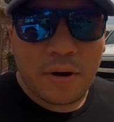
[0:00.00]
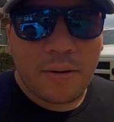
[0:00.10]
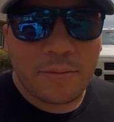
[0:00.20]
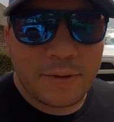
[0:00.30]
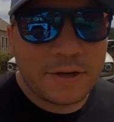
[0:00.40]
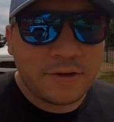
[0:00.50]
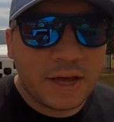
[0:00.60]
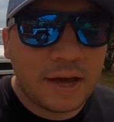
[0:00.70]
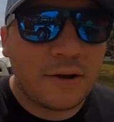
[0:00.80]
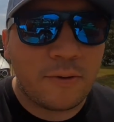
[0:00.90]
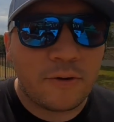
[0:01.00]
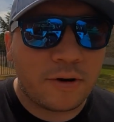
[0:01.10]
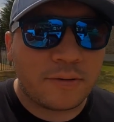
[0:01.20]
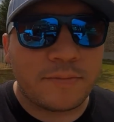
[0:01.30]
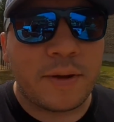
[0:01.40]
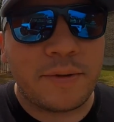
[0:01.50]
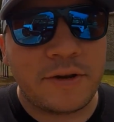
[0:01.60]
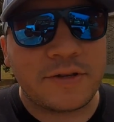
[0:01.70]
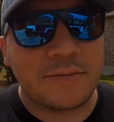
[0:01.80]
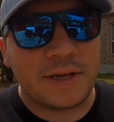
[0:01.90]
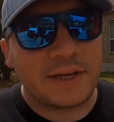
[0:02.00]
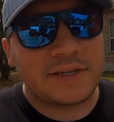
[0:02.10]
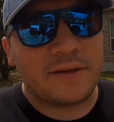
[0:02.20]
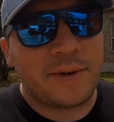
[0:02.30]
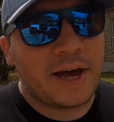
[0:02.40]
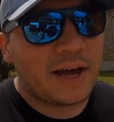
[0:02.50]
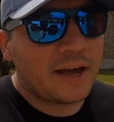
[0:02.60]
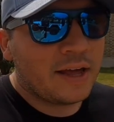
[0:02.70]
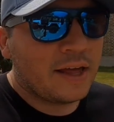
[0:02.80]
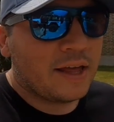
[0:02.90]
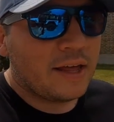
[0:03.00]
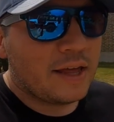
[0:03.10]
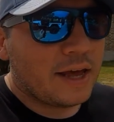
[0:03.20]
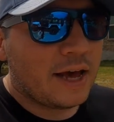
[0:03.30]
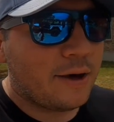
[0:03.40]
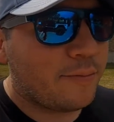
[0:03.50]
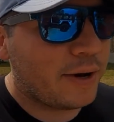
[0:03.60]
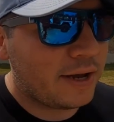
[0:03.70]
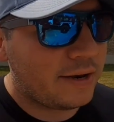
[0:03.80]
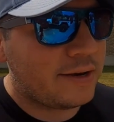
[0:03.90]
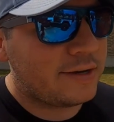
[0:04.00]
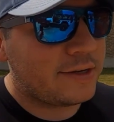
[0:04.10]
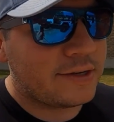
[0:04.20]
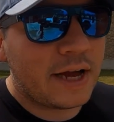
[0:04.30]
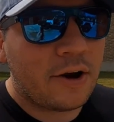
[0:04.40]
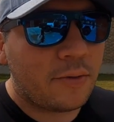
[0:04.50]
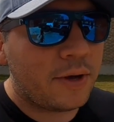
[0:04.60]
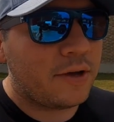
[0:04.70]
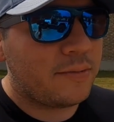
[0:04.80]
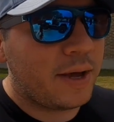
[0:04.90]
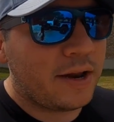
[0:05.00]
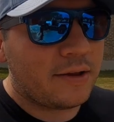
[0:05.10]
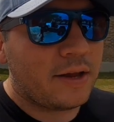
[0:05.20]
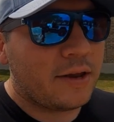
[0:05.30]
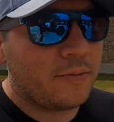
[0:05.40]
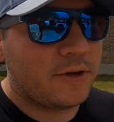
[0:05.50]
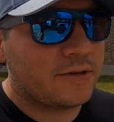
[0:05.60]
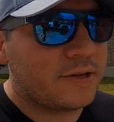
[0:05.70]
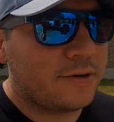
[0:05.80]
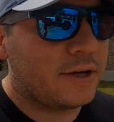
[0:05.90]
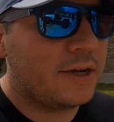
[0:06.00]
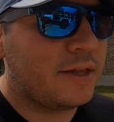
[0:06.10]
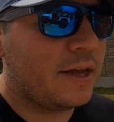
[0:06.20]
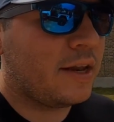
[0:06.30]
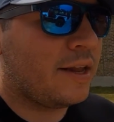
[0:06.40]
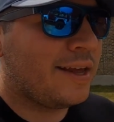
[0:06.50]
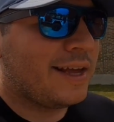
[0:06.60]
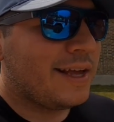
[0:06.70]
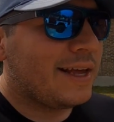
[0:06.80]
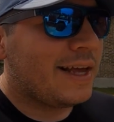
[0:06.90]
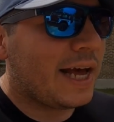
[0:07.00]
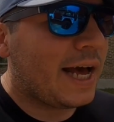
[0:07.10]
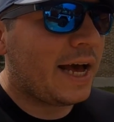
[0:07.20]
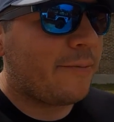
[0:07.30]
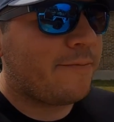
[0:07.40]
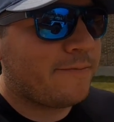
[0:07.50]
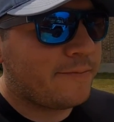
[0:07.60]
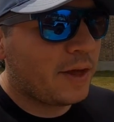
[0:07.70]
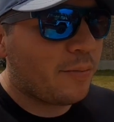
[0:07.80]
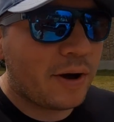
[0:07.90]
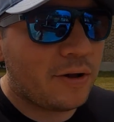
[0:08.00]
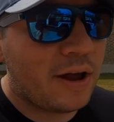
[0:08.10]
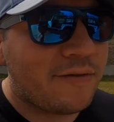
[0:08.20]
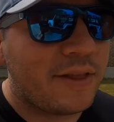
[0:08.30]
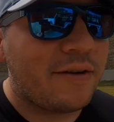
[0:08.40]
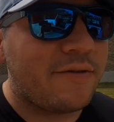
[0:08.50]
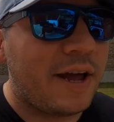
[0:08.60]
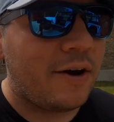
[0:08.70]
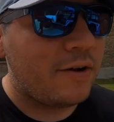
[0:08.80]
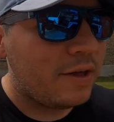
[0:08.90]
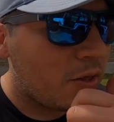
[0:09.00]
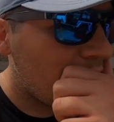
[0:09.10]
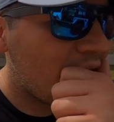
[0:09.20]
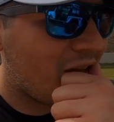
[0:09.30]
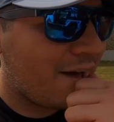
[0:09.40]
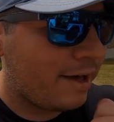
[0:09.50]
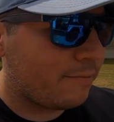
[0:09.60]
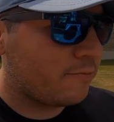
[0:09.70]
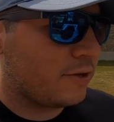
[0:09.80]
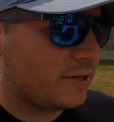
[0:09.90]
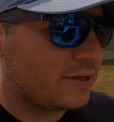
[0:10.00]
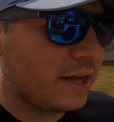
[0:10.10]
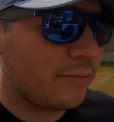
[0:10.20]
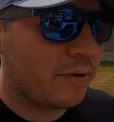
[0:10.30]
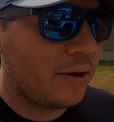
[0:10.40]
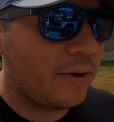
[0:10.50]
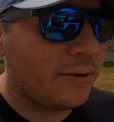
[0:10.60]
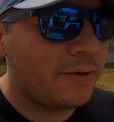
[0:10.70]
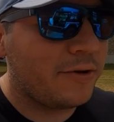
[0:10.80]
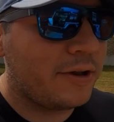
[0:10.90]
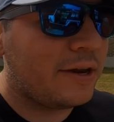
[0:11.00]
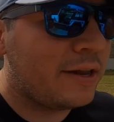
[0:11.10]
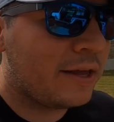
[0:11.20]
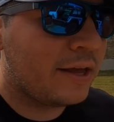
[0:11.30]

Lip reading: probably do that, or maybe do some links in the back. But just how it wheeled, man, it wheeled so good that I'll probably hold off on that for now. Realistically, I'll probably wind up doing